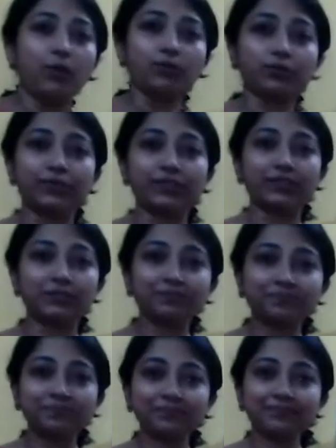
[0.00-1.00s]
out of
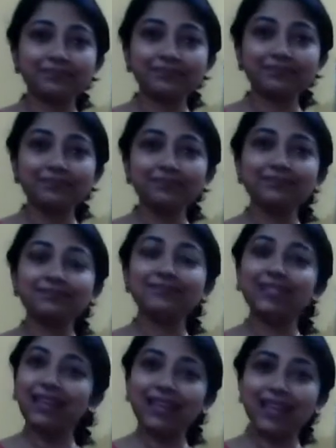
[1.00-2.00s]

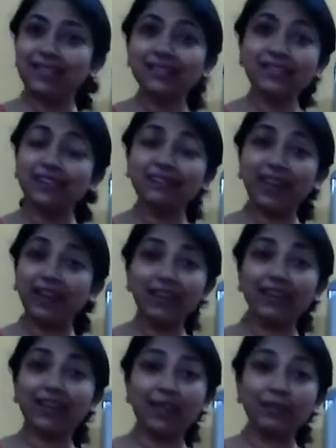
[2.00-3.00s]
it. Isn't it
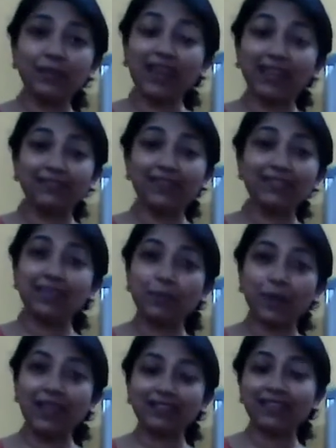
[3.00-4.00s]
very, I mean, like very
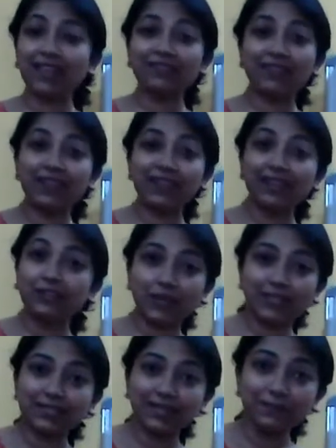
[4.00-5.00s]
surprising and very
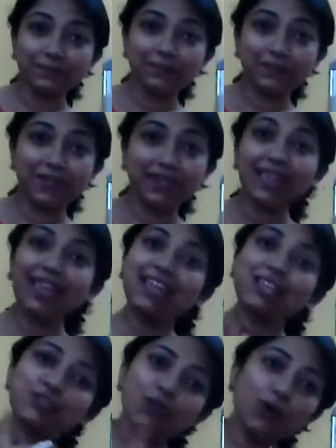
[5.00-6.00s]
interesting?
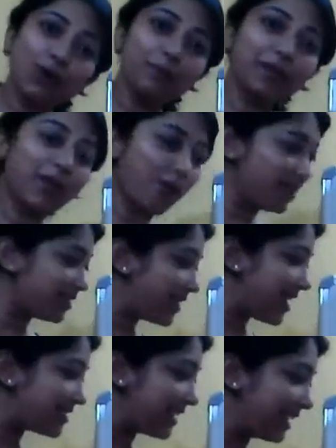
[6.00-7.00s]
So, because
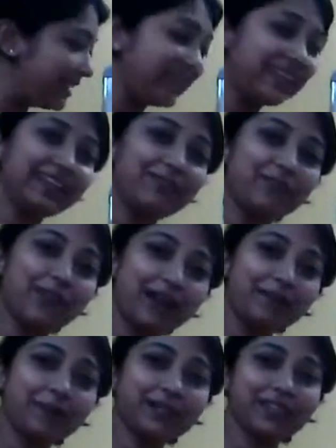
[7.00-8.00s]
we are sending in one
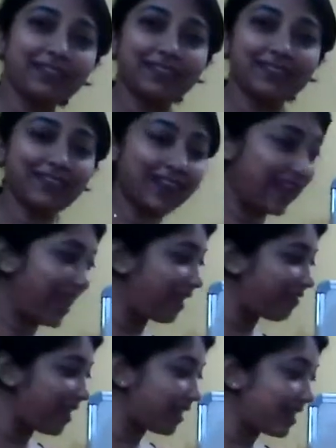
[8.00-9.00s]
particular ray
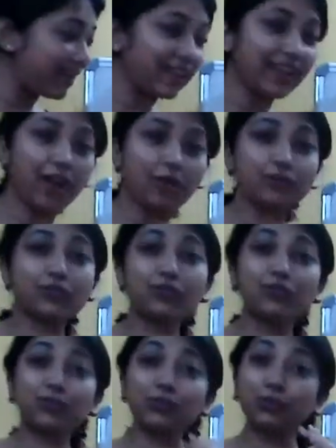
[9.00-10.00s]
and we are getting out
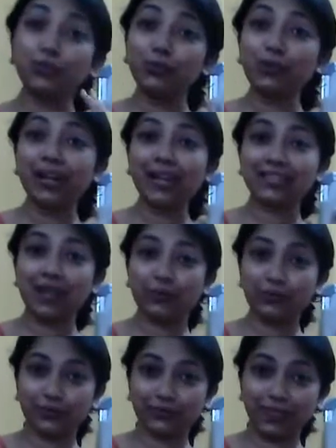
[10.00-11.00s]
two rays
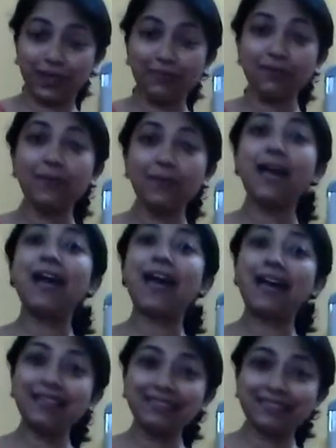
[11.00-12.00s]
out of them
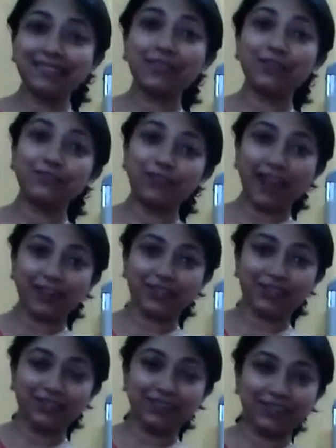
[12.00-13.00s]
as
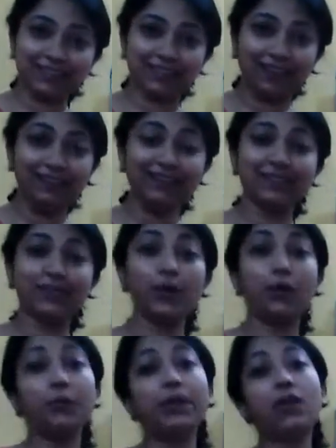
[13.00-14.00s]
refraction result,
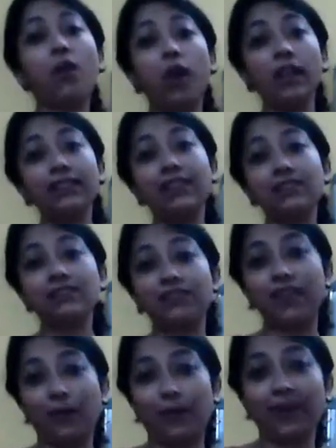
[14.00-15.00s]
we call this
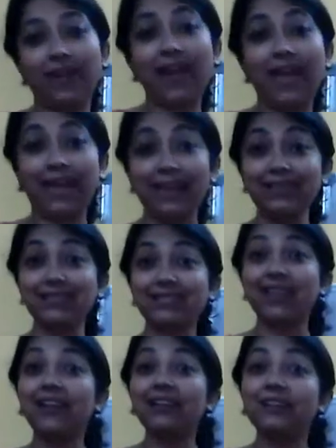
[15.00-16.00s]
phenomena as
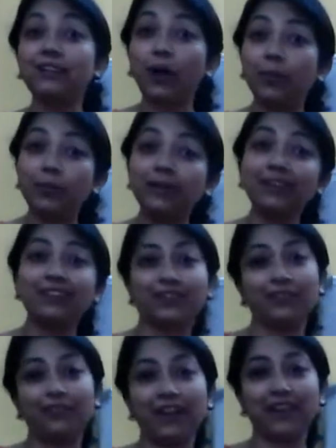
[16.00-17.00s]
double
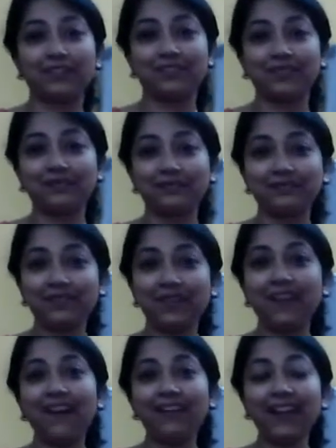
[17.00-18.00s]
refraction.
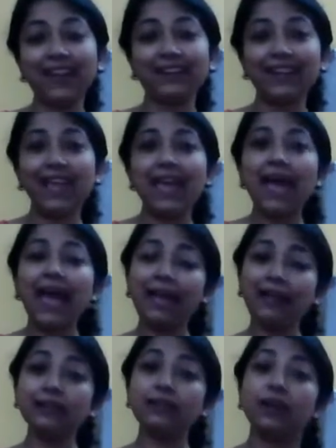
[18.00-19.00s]
All right.
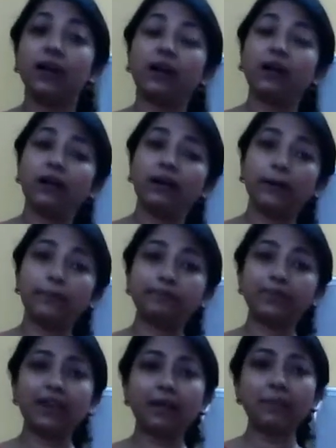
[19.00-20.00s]

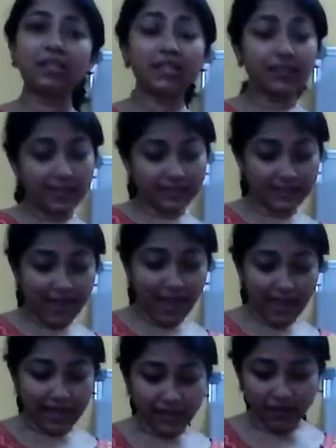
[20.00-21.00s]
And there are materials
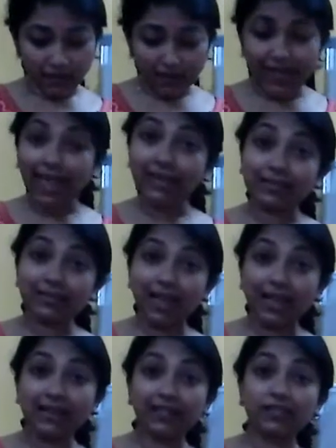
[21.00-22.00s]
like
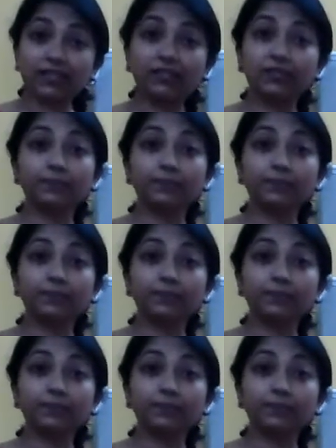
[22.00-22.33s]
calcite,